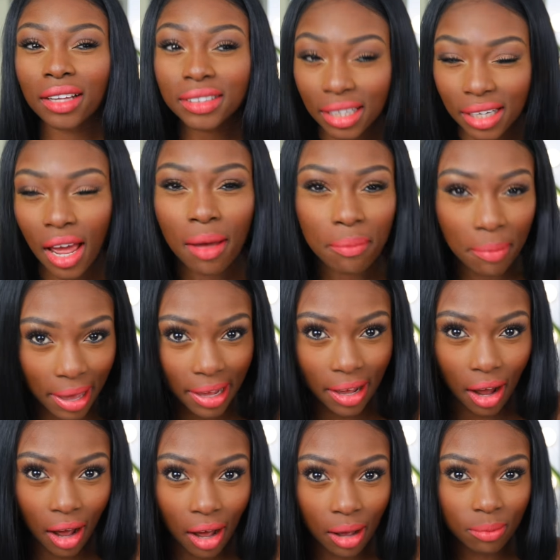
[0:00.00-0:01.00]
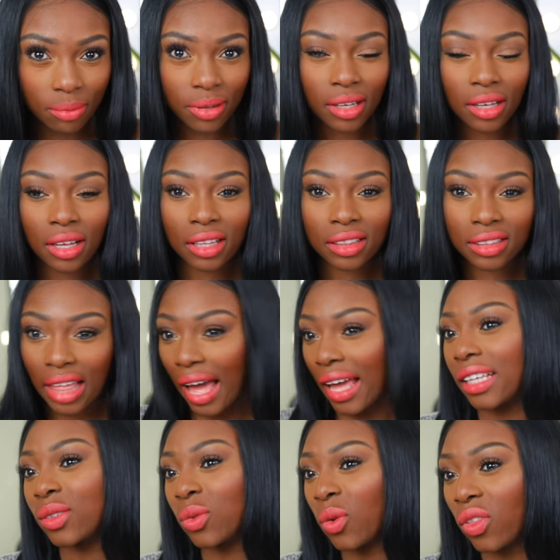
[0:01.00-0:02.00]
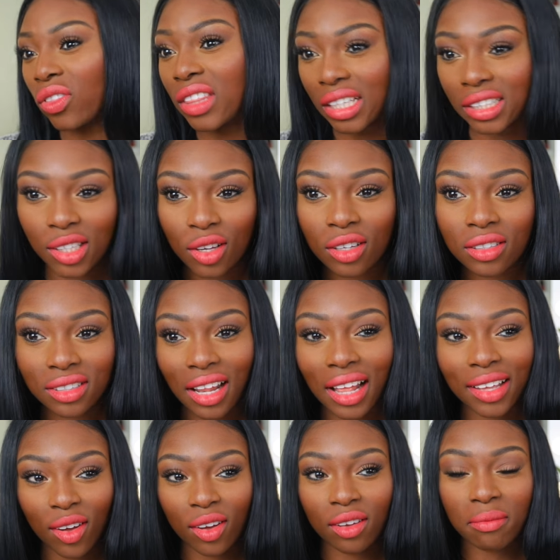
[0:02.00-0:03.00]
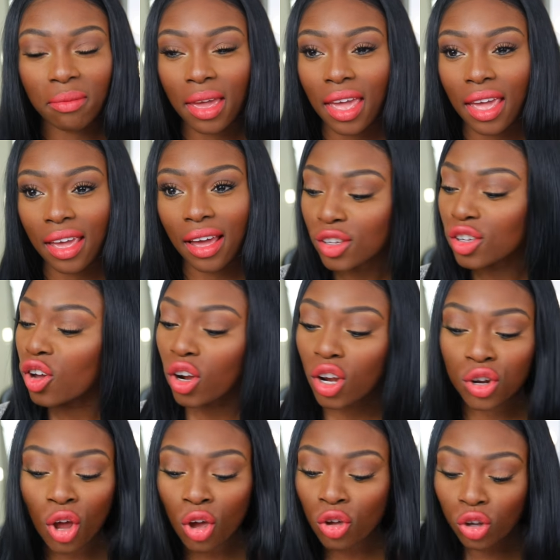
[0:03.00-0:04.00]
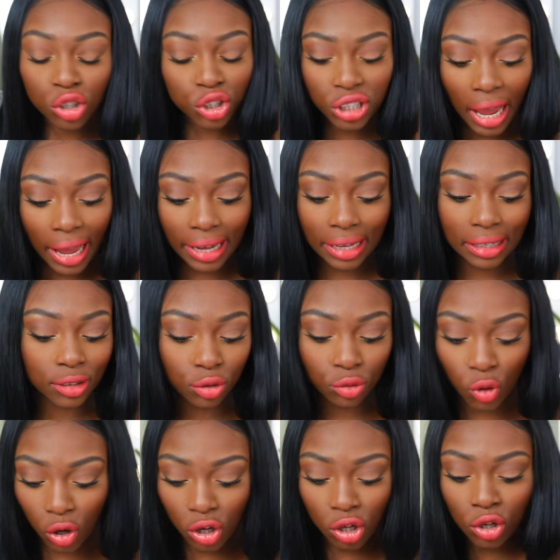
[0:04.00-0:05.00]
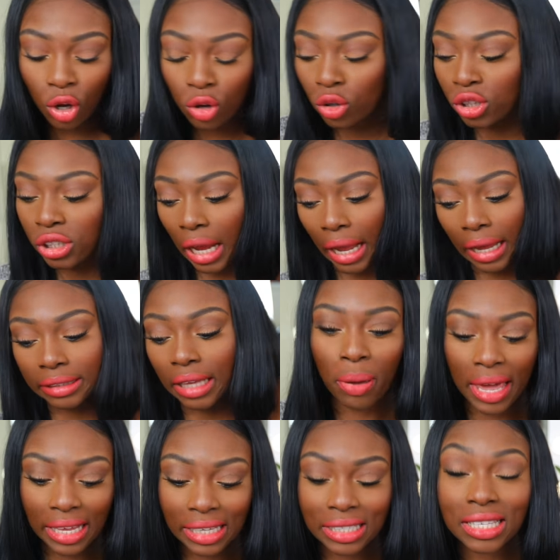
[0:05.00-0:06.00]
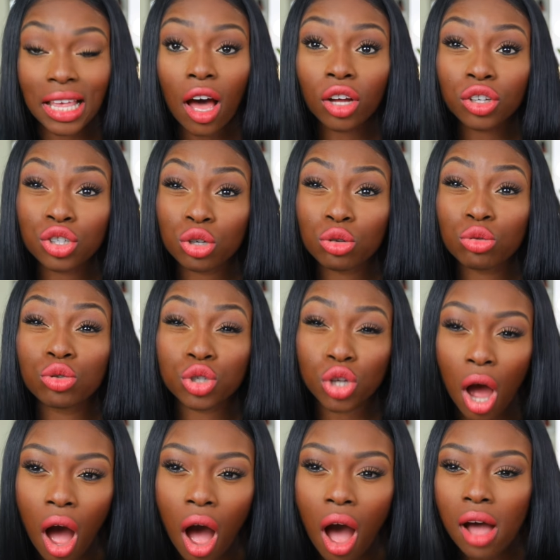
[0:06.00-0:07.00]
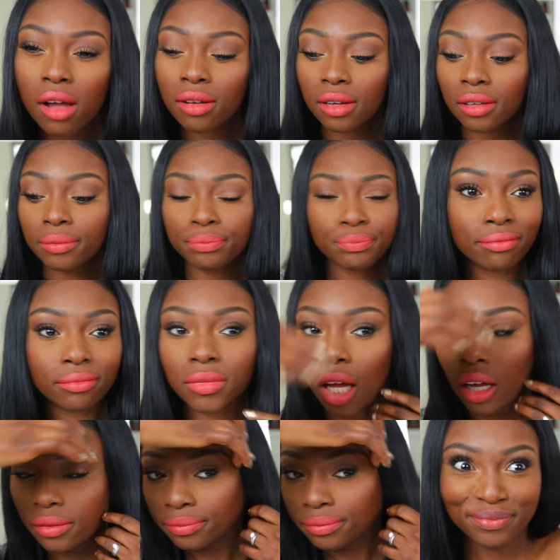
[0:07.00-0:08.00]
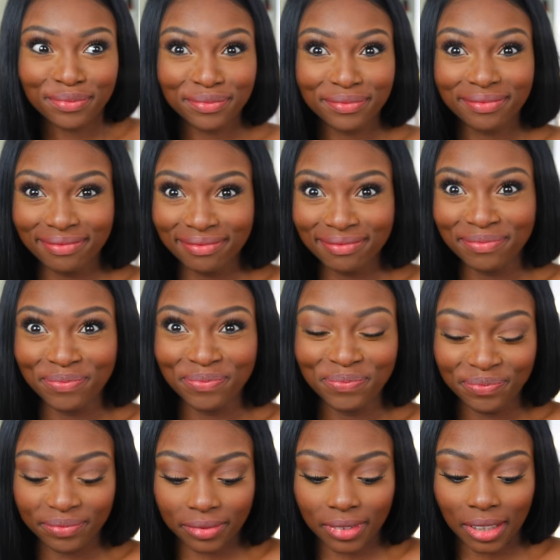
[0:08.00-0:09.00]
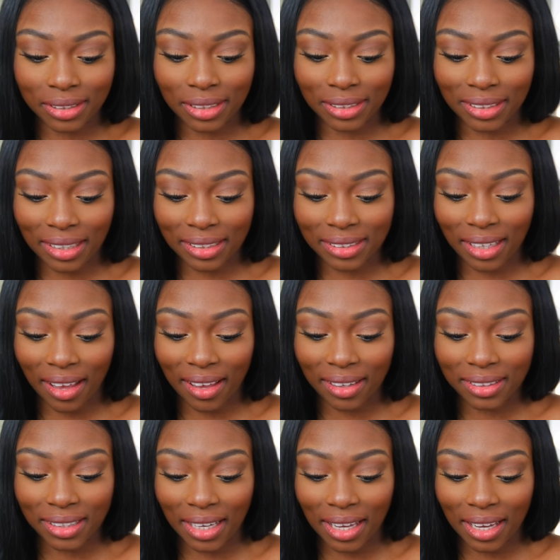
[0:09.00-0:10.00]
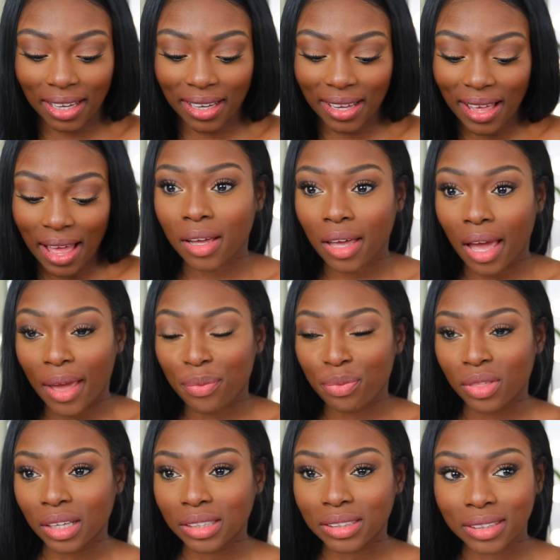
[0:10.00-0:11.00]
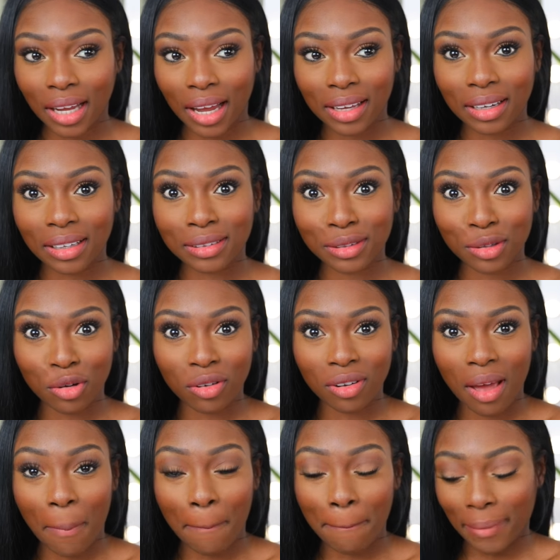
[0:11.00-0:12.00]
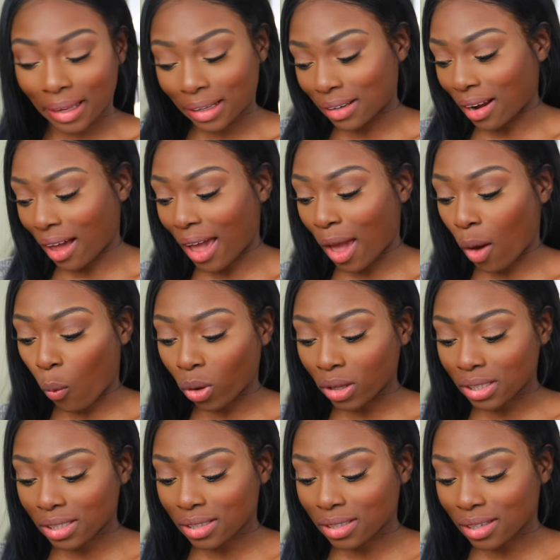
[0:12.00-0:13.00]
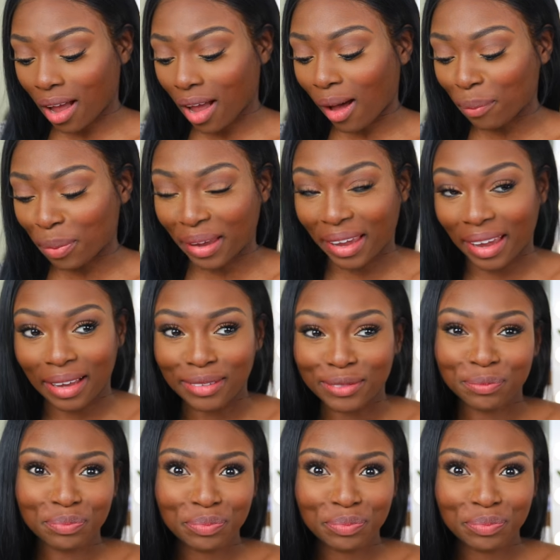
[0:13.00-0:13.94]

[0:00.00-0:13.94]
did her makeup. That is what this looks like on me. You gotta know your shades. You gotta know your shades. Pinks that are too dark? No. This is exciting. Okay, this shade is called Midnight Wasabi.